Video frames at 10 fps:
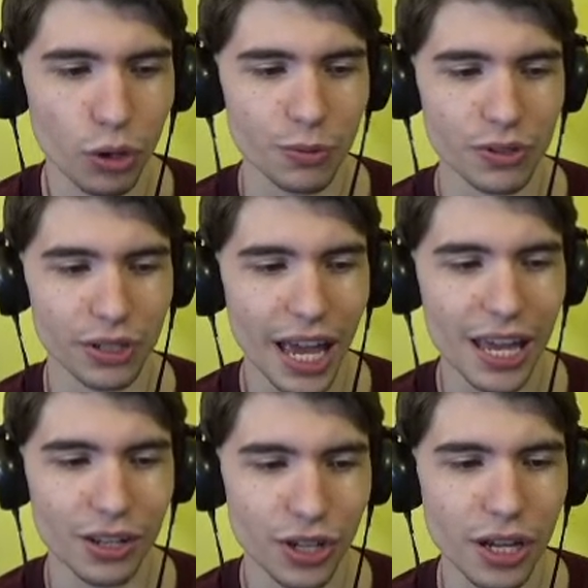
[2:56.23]
Whoops,
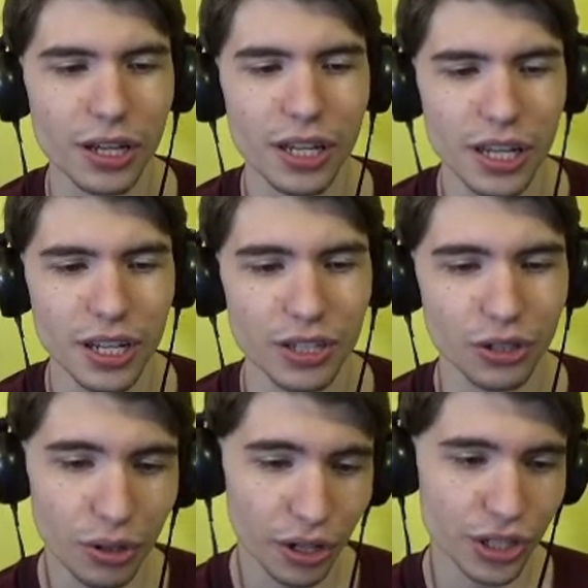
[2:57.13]
hey EJ,
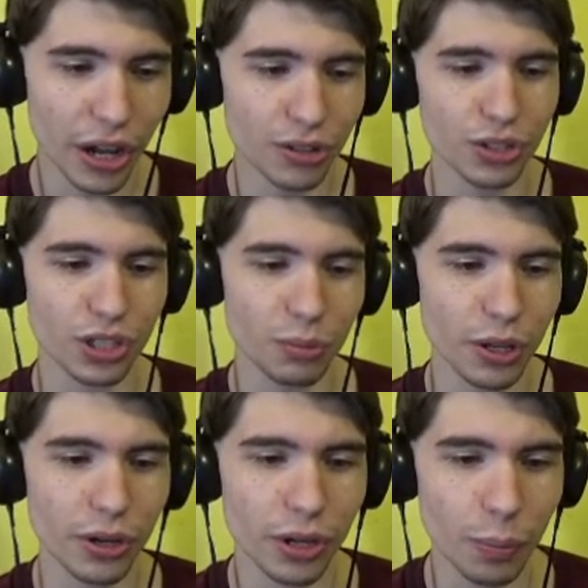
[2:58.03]
you're going to challenge gym
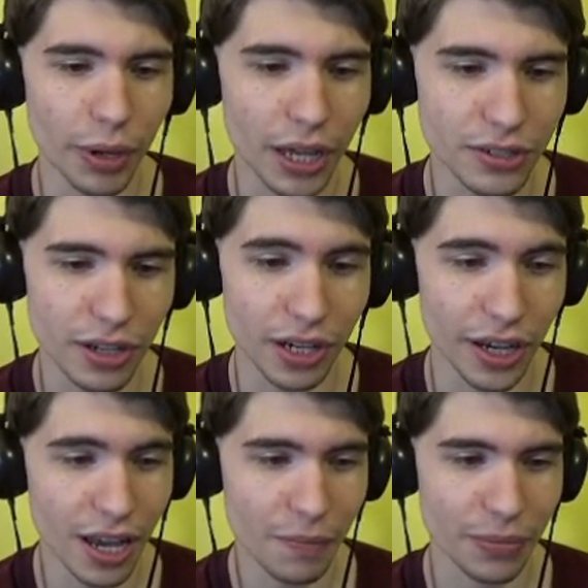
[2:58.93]
leader up past here,
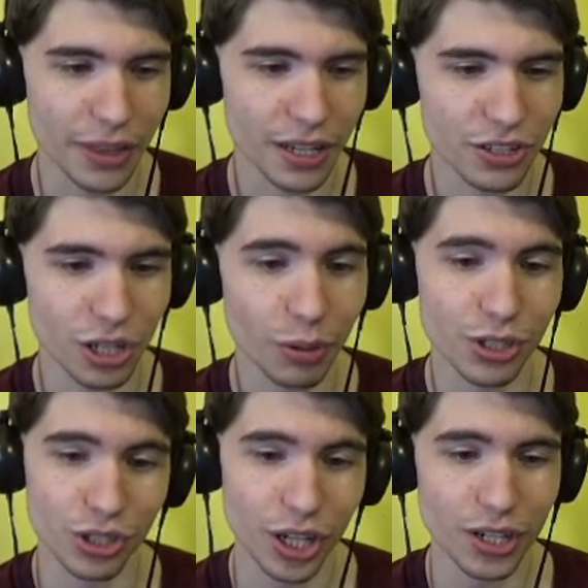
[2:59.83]
eh? Someone
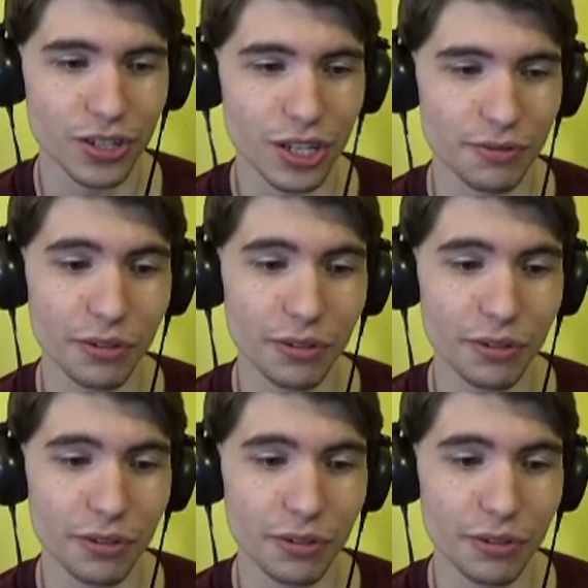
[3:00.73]
should check to see if